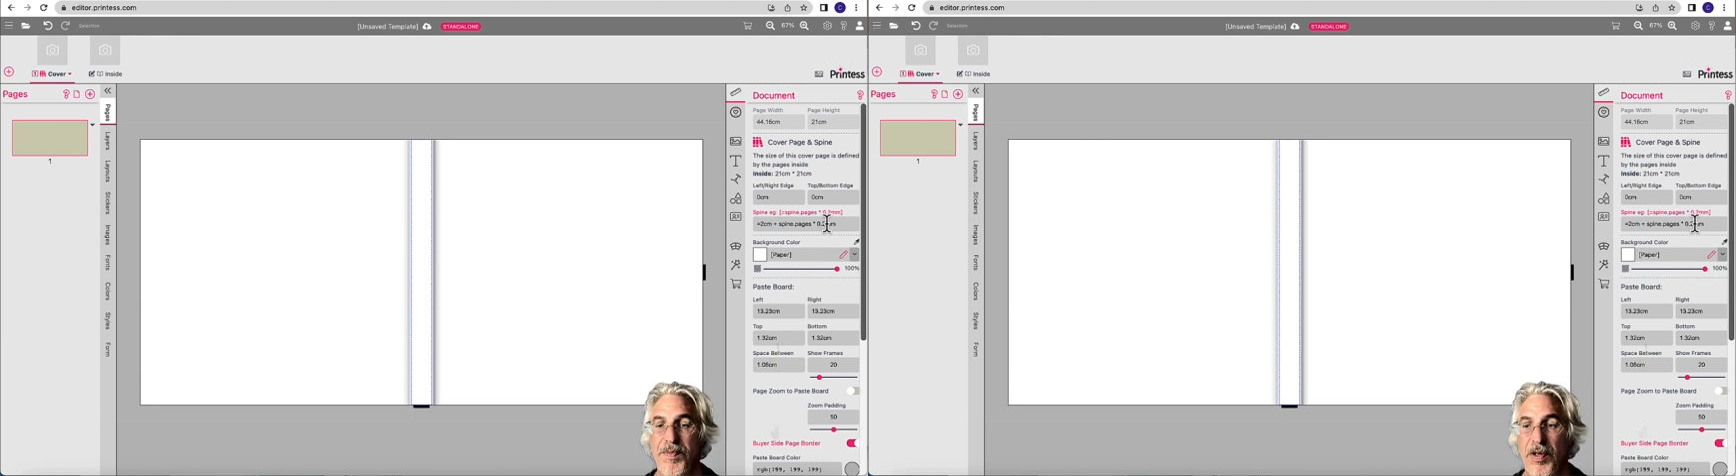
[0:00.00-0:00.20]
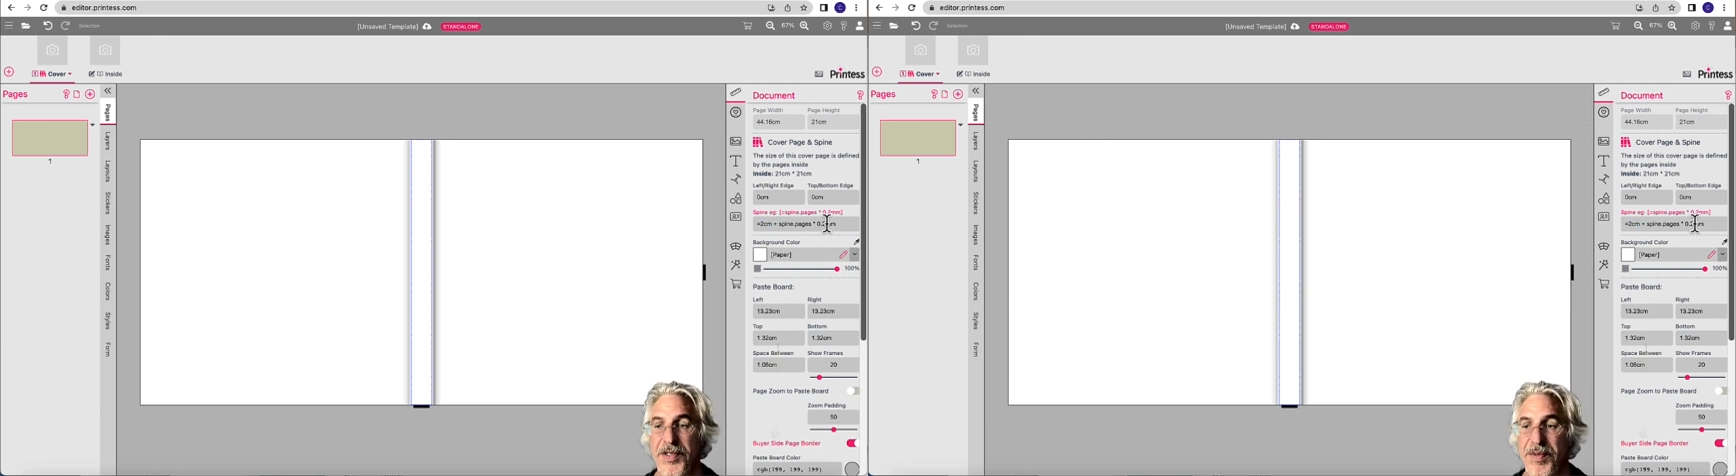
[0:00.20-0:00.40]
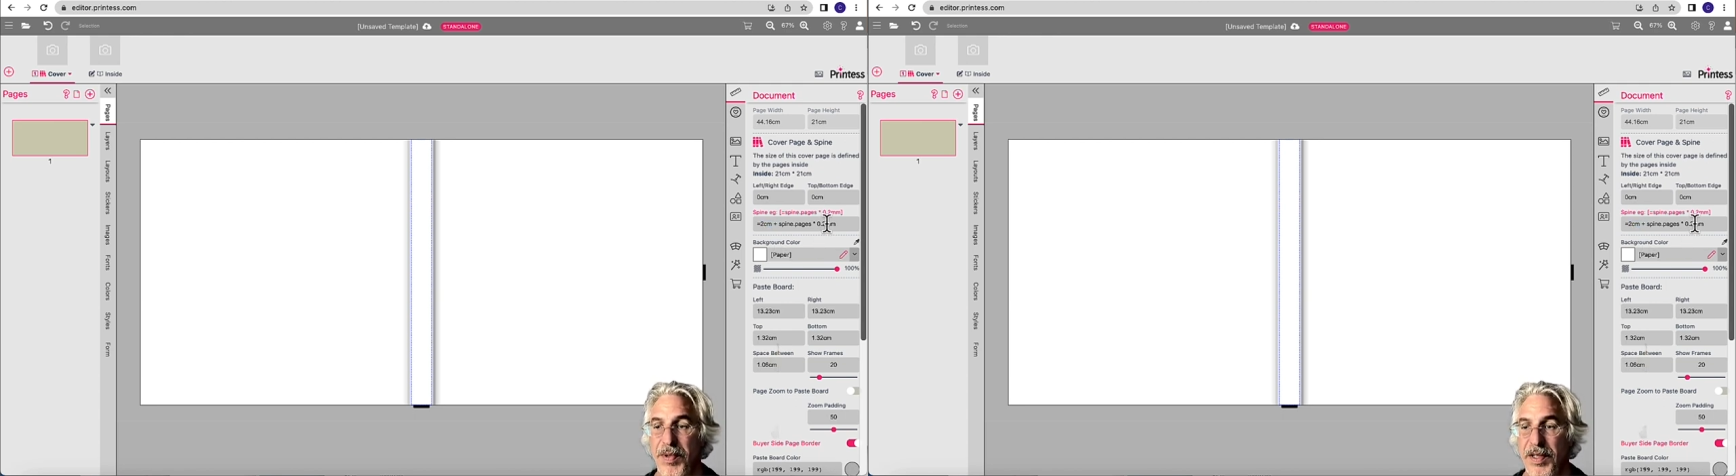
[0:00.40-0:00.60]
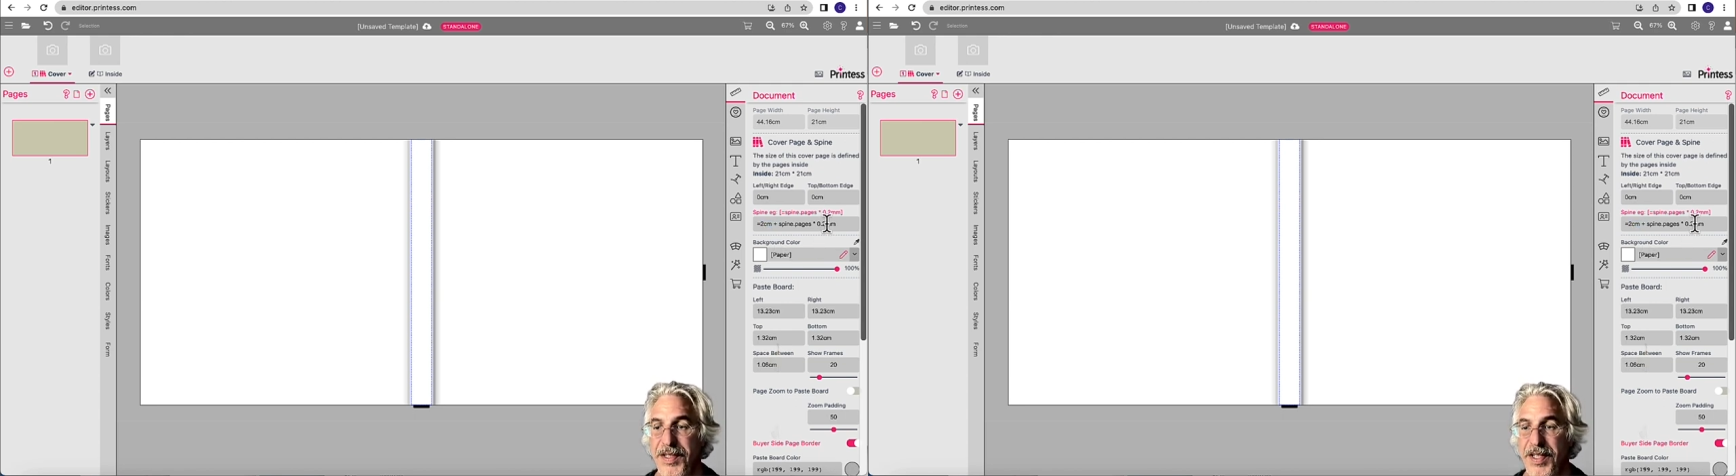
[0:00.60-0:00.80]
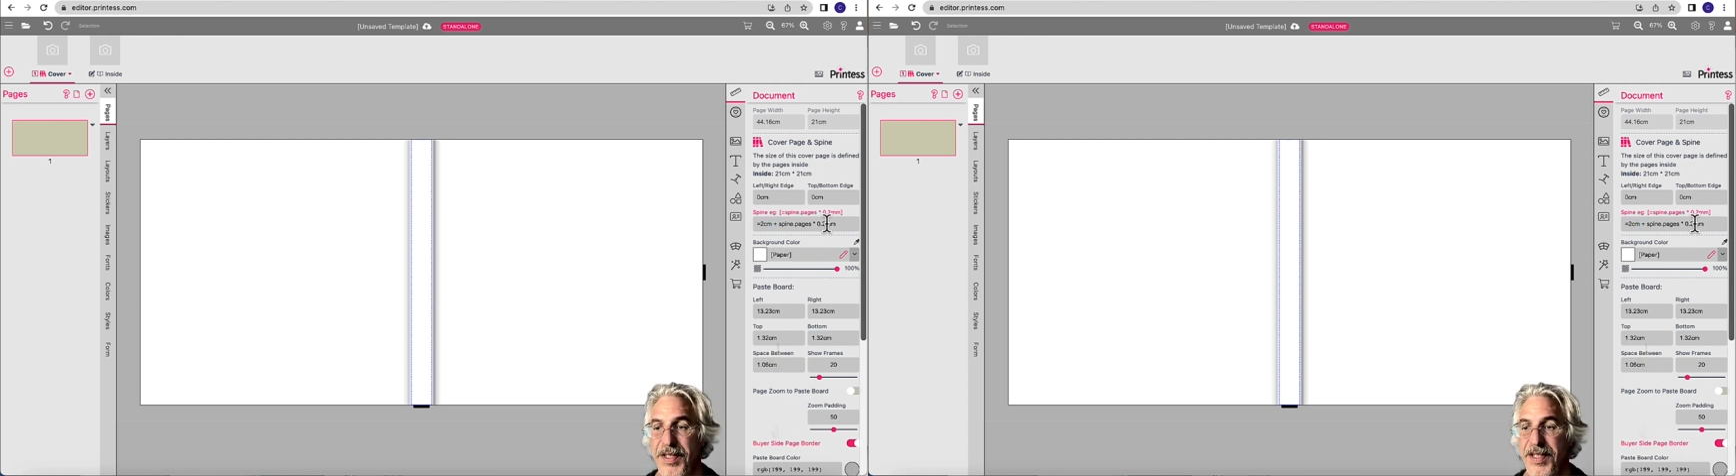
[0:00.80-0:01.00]
possible
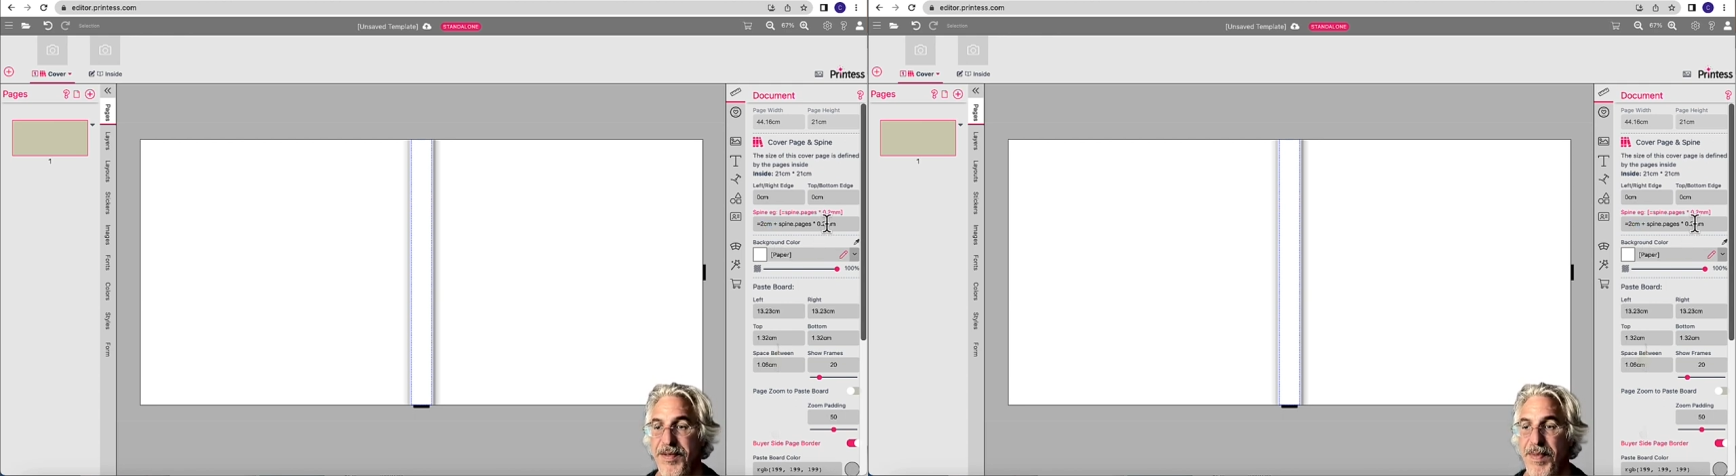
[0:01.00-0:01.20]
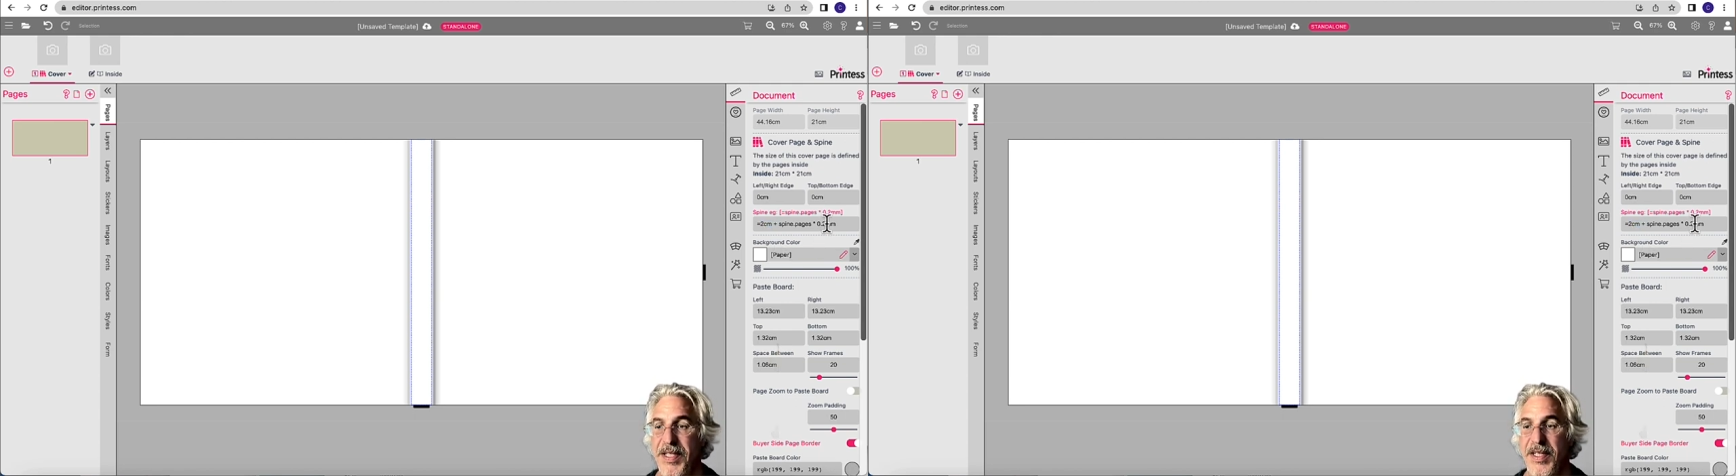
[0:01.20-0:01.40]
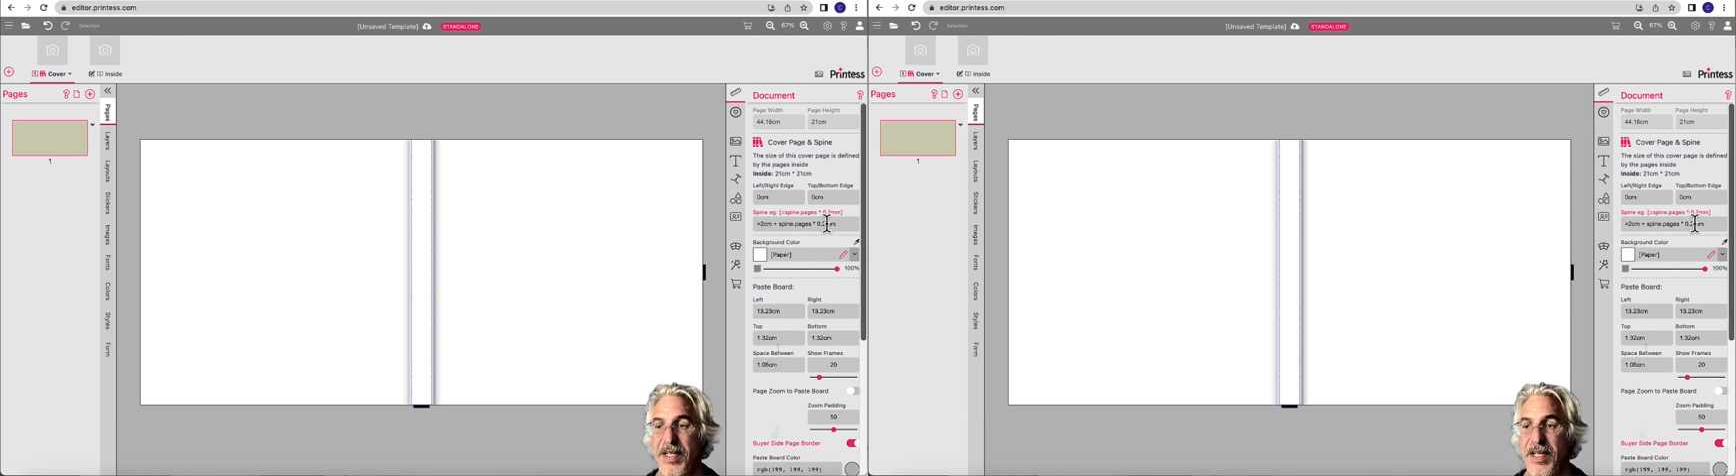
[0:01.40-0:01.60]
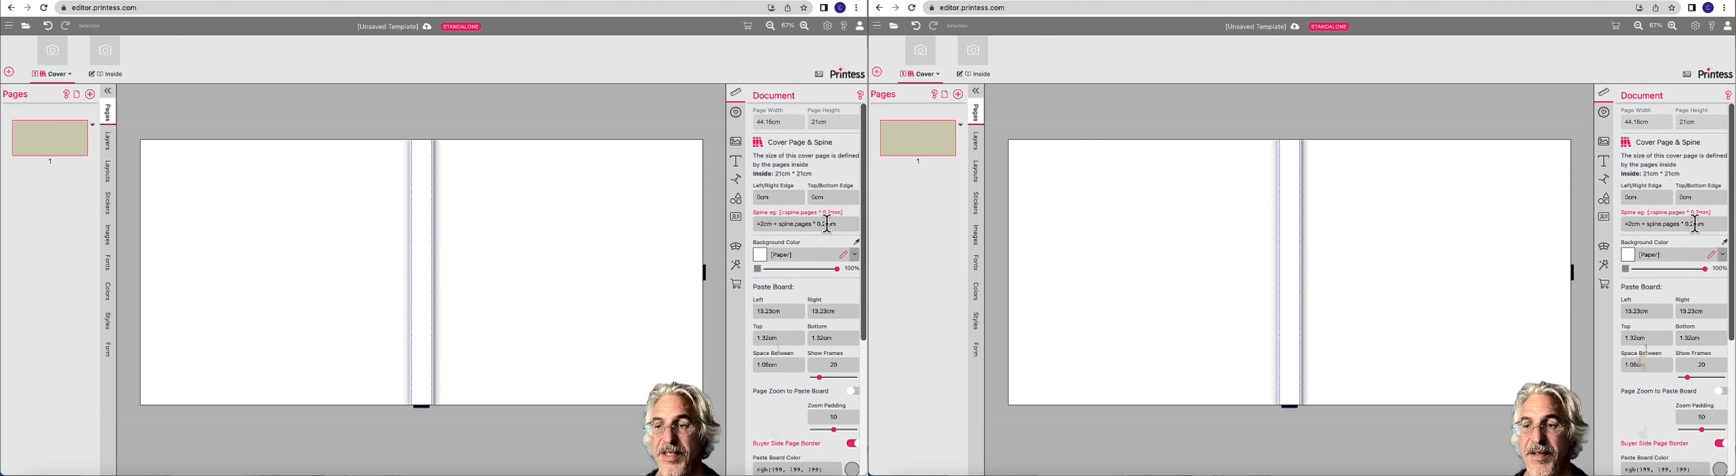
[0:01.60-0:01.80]
since this basically is